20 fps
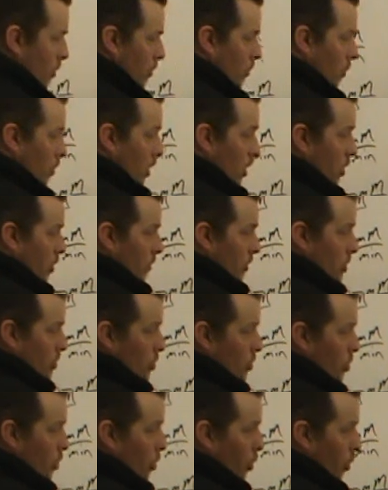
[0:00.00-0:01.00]
1 over
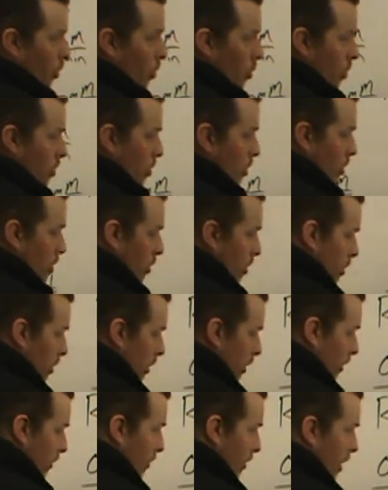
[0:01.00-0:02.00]
2
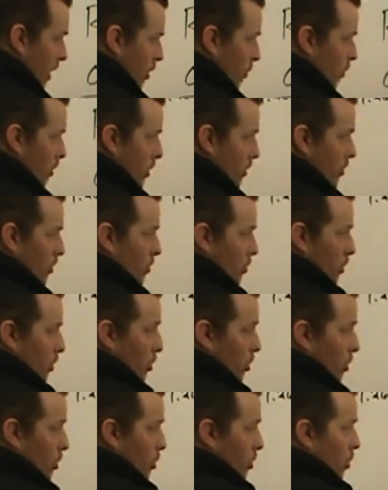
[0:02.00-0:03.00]
is equal
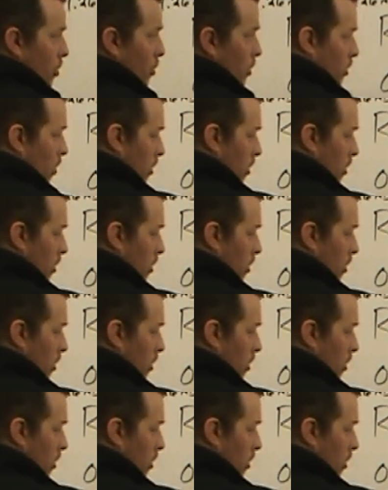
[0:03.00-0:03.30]
to